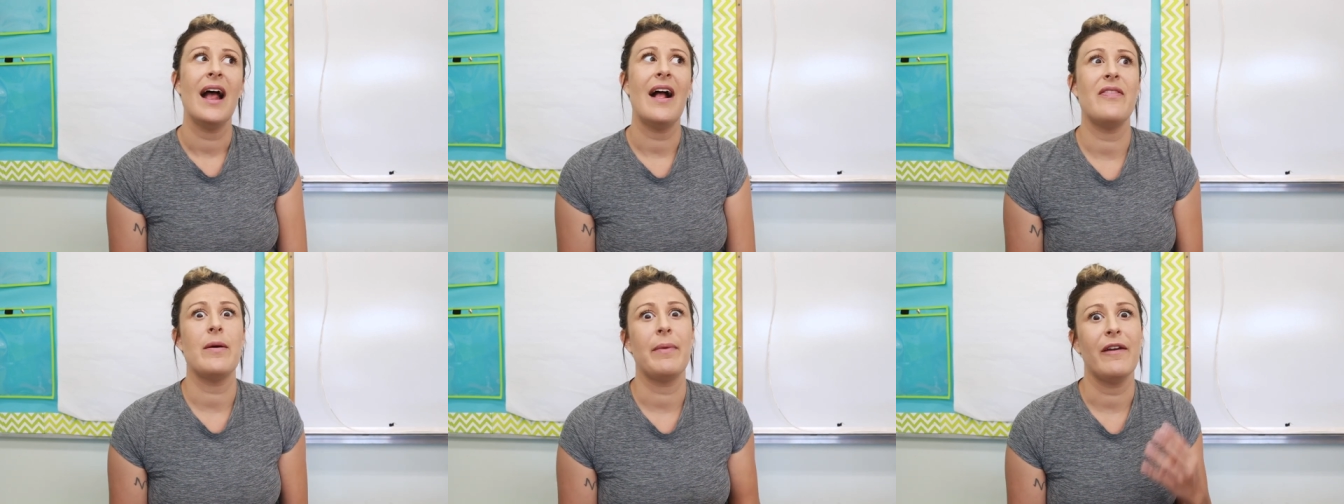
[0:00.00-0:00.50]

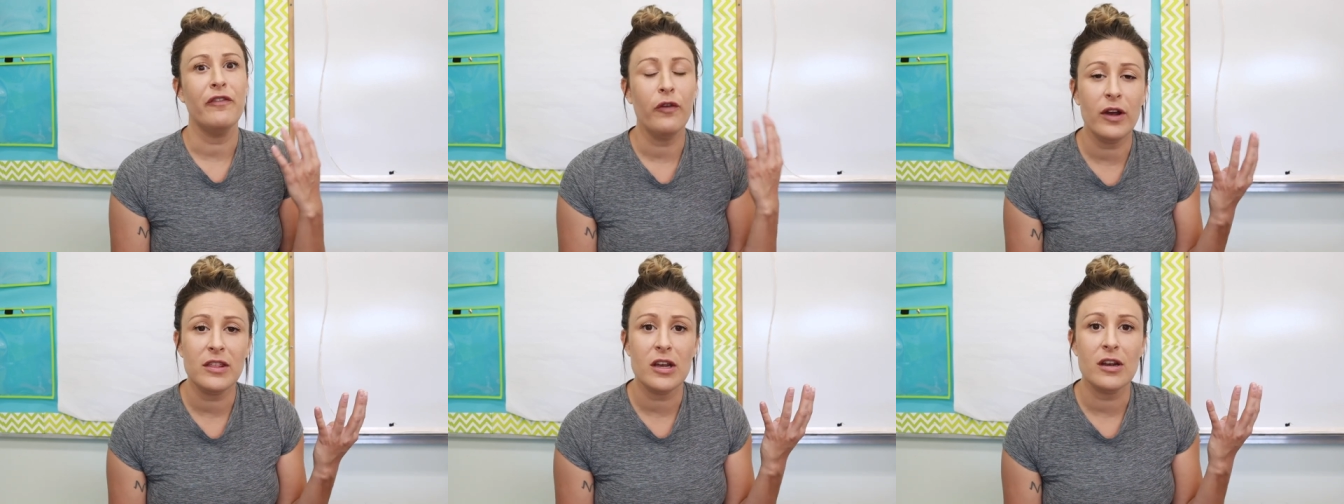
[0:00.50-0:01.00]
and then my
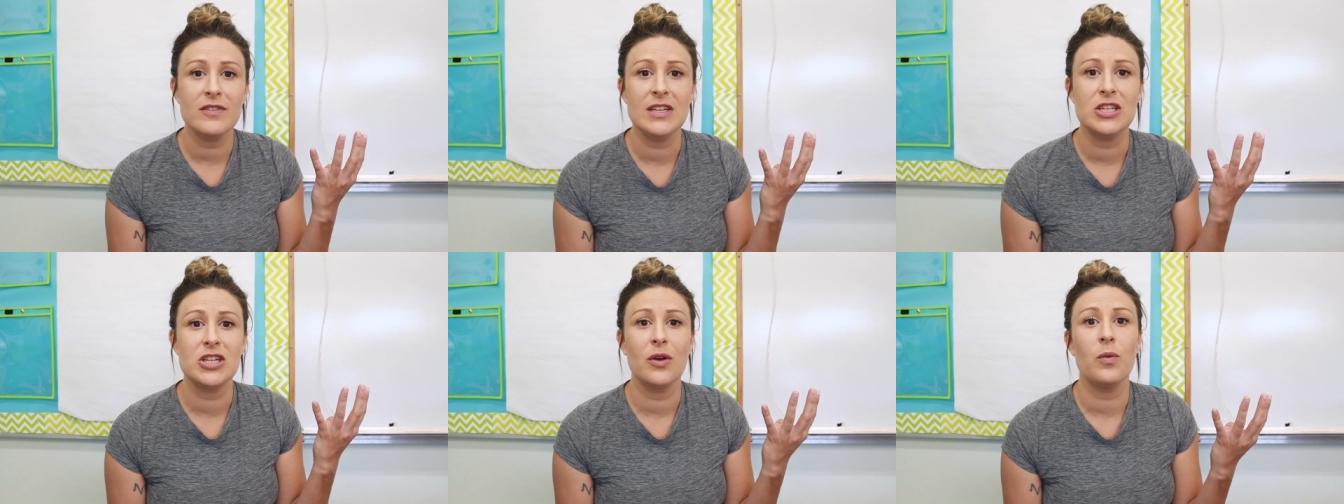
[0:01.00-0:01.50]
fourth year of
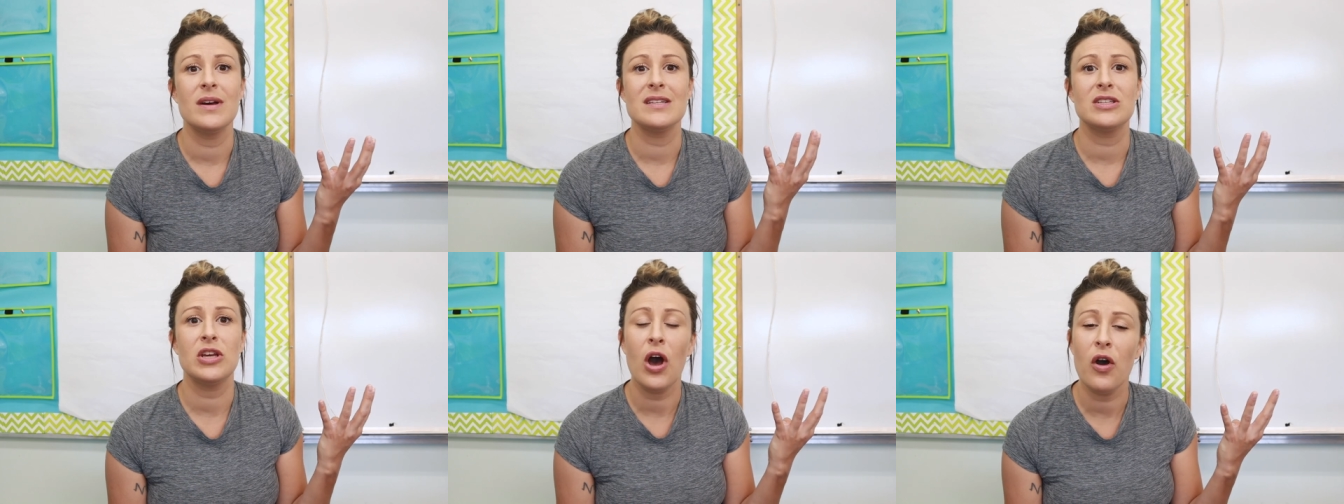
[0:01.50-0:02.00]
teaching
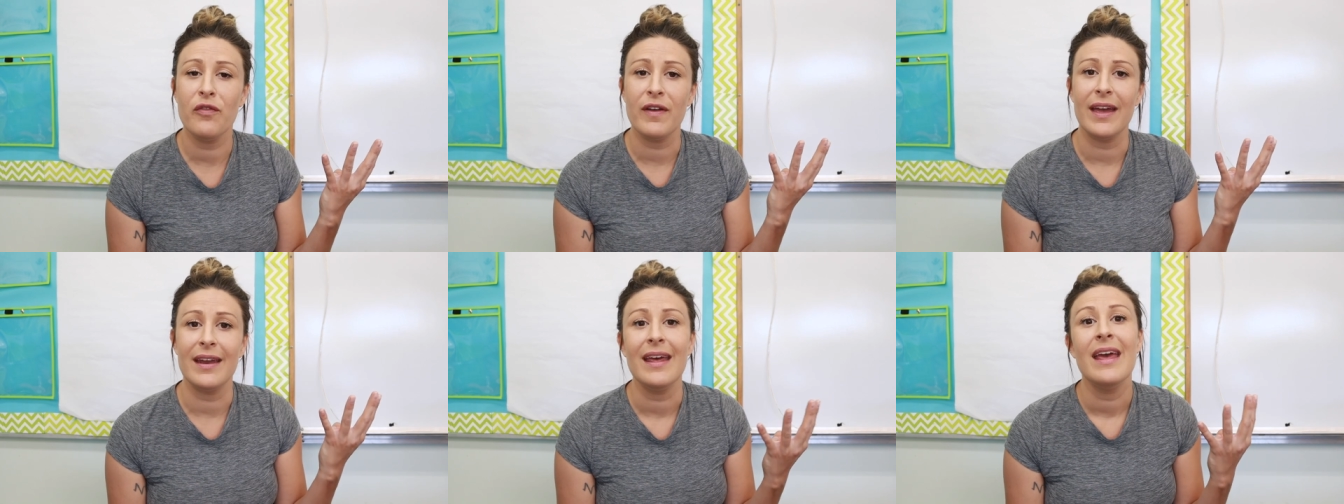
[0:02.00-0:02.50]
was
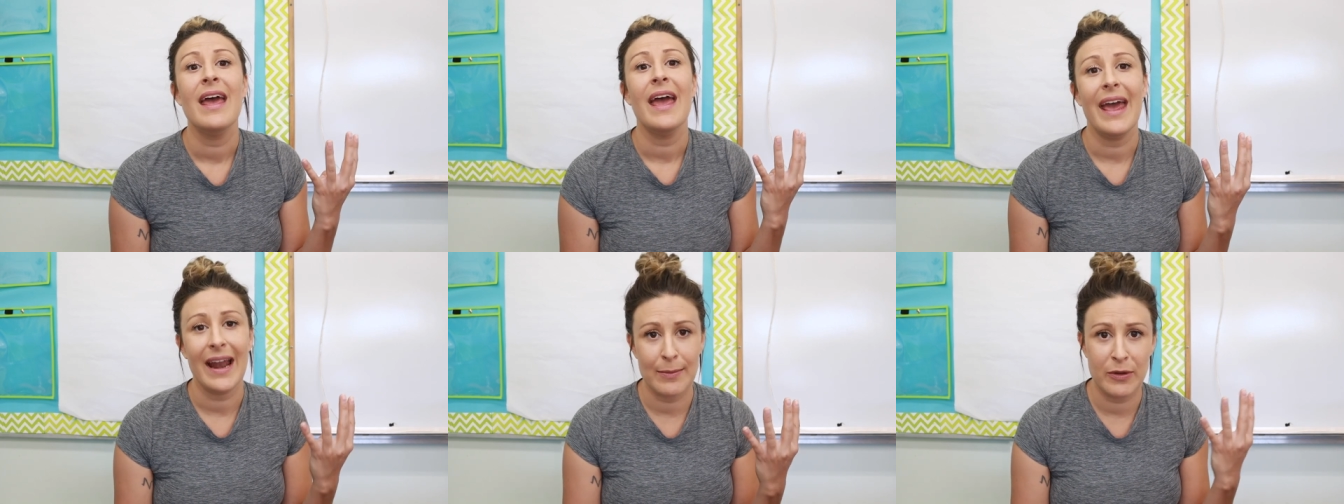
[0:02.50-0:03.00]
COVID,
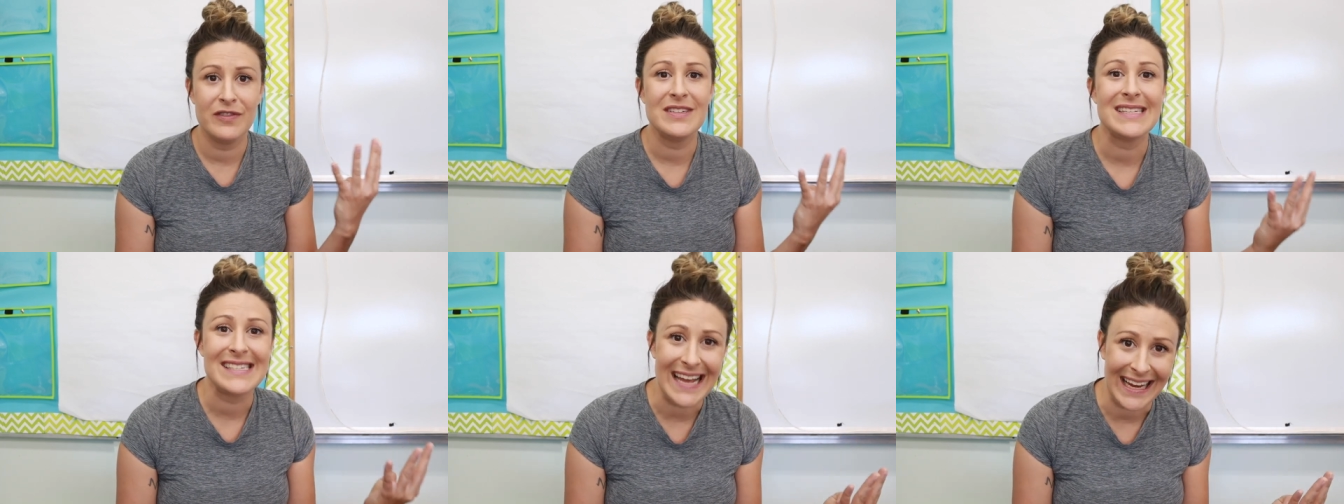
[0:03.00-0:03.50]
and I moved
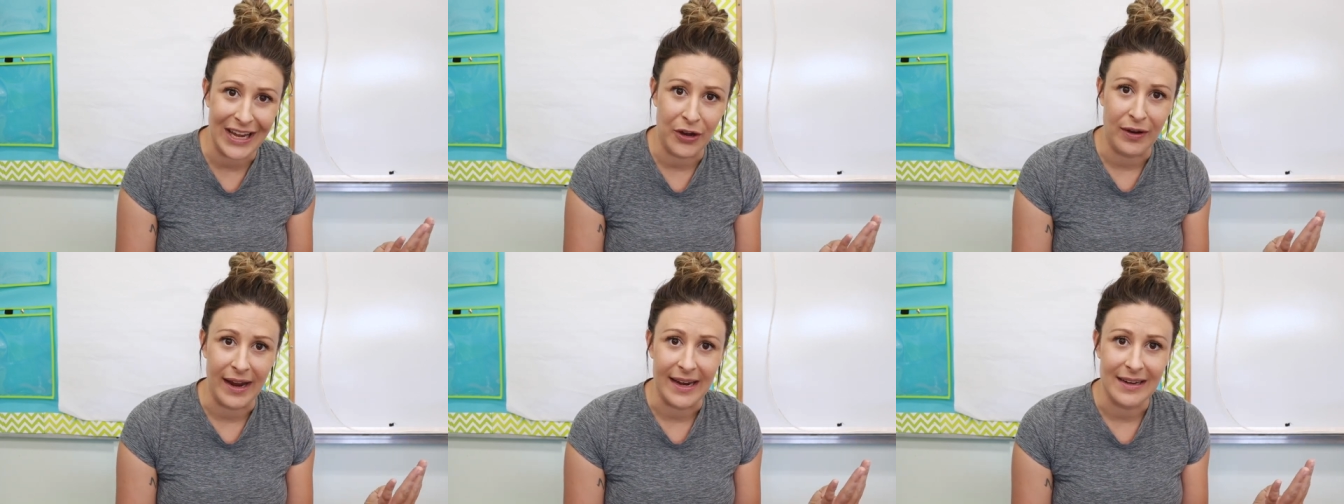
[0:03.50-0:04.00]
to second
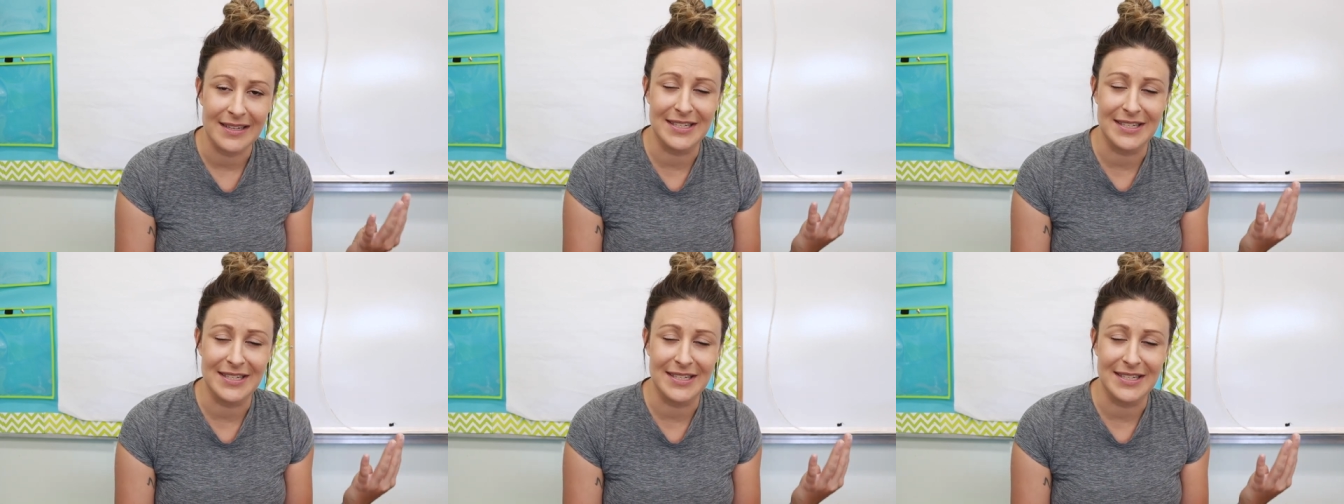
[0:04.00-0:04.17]
grade.